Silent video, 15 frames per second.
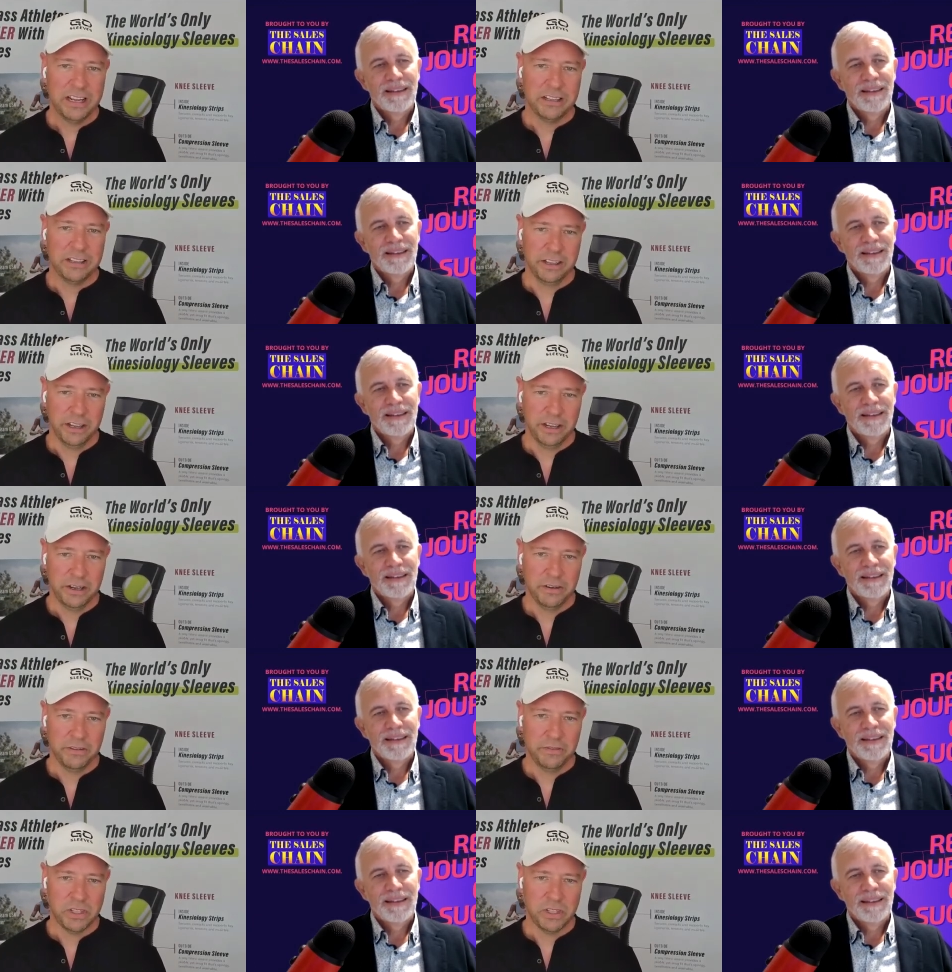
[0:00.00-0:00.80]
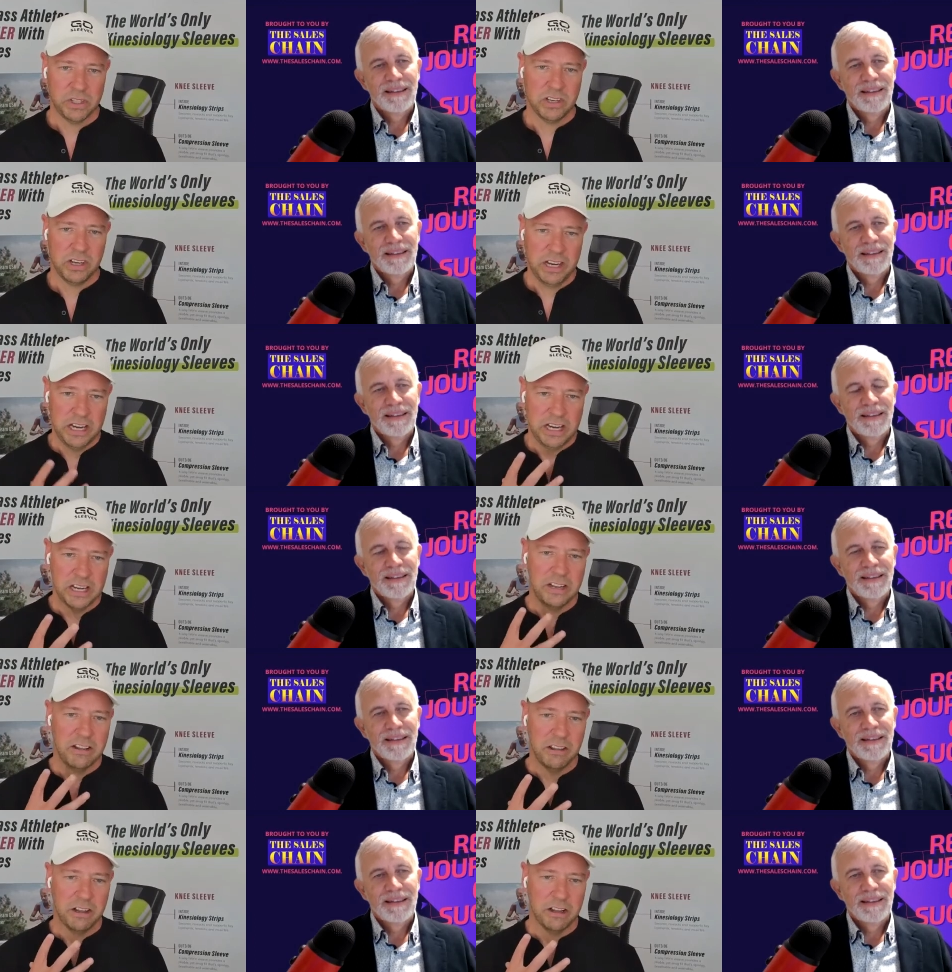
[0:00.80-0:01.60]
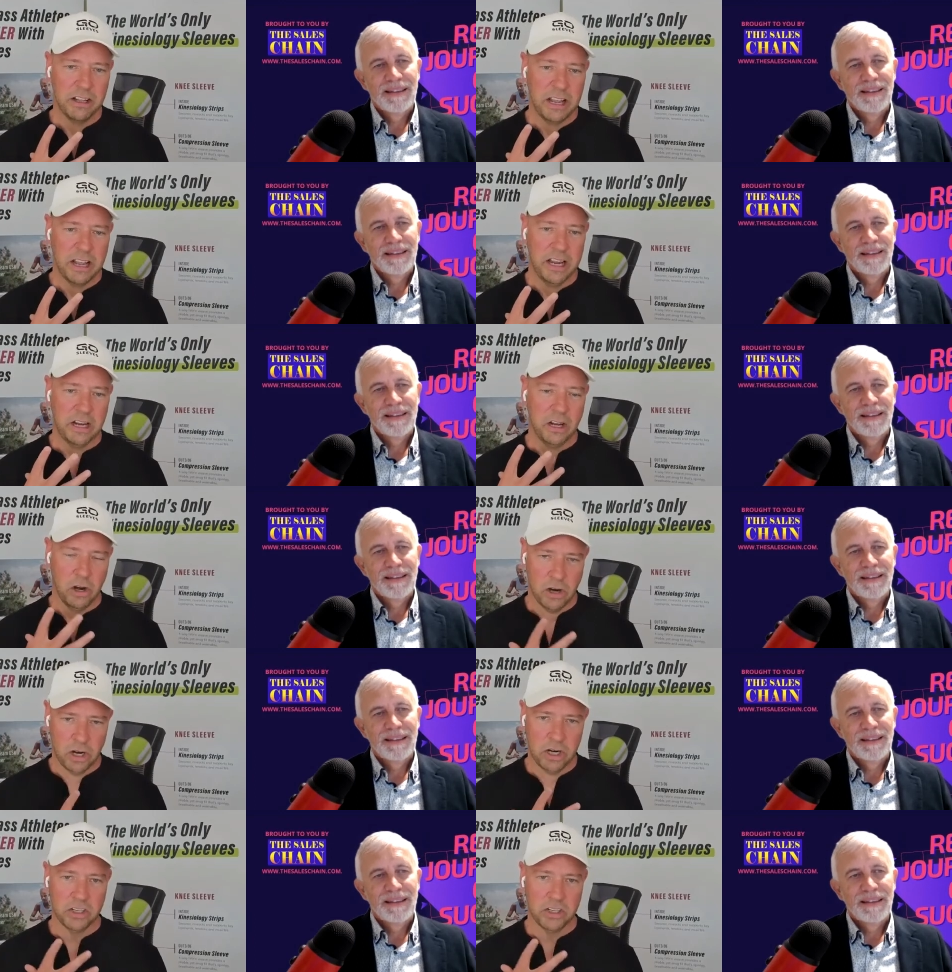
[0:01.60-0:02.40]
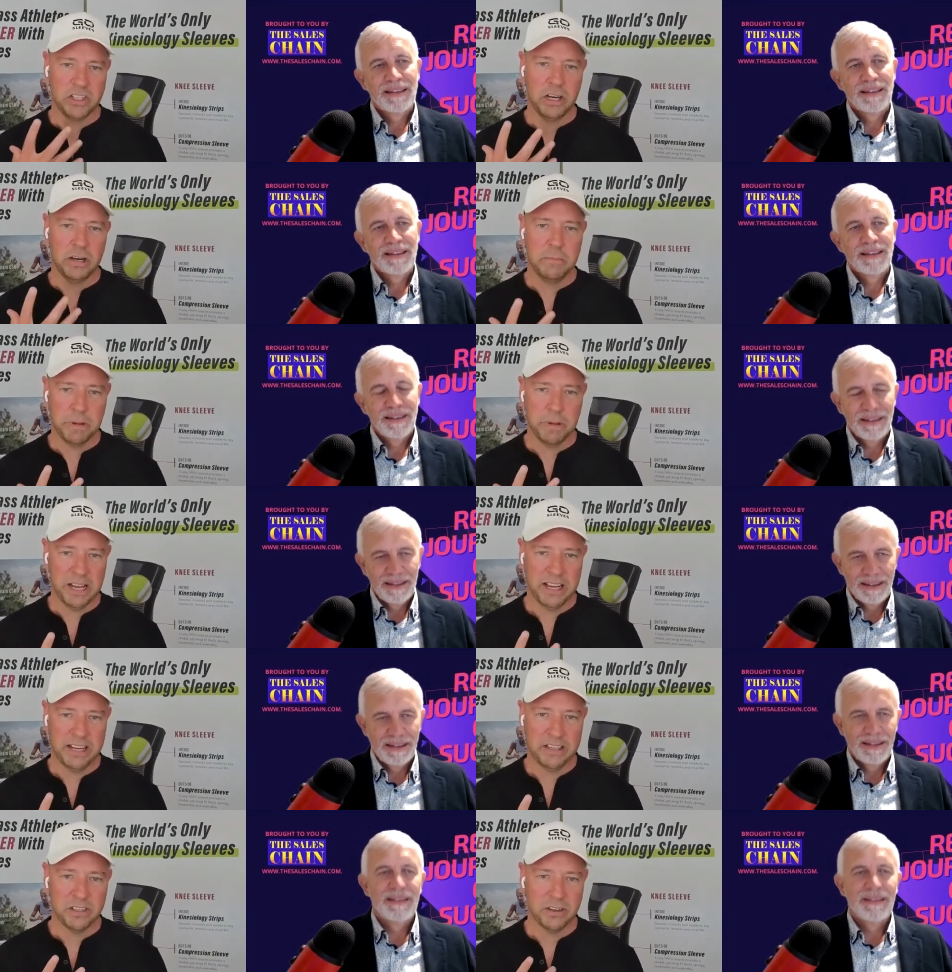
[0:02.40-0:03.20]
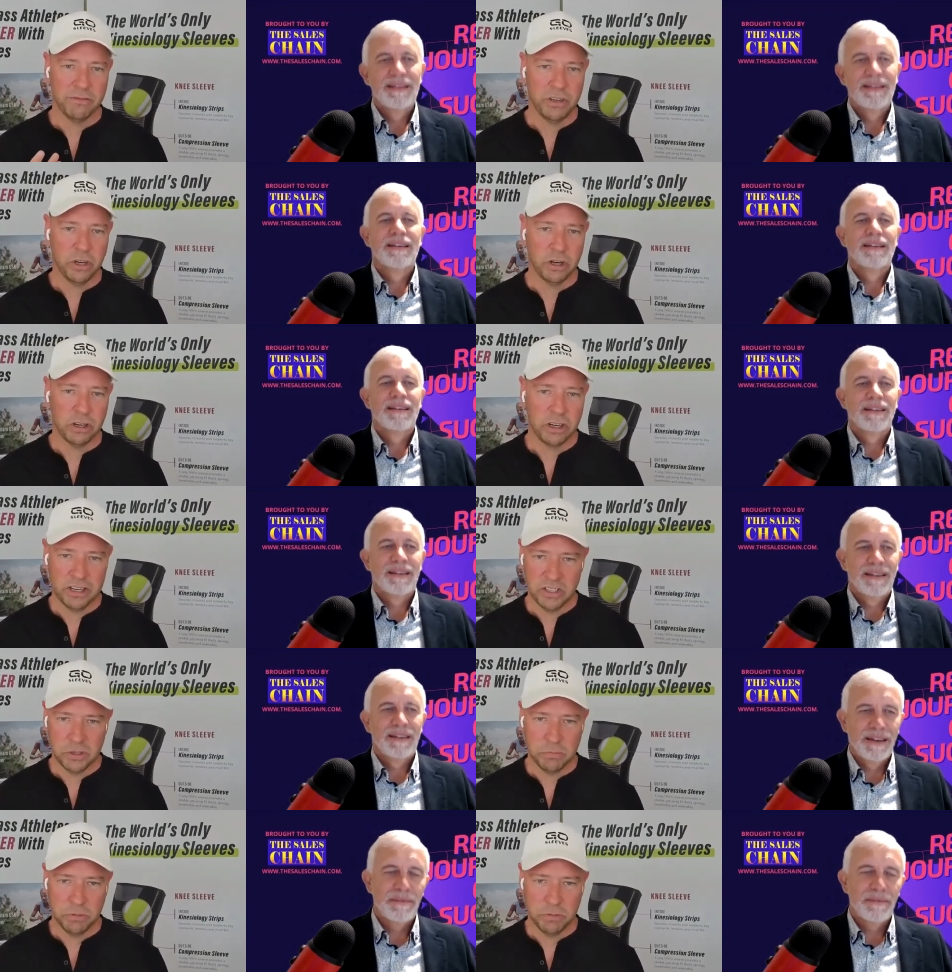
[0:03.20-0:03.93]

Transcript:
Speaker 1: and it lives in the like hearts and minds of your yeah.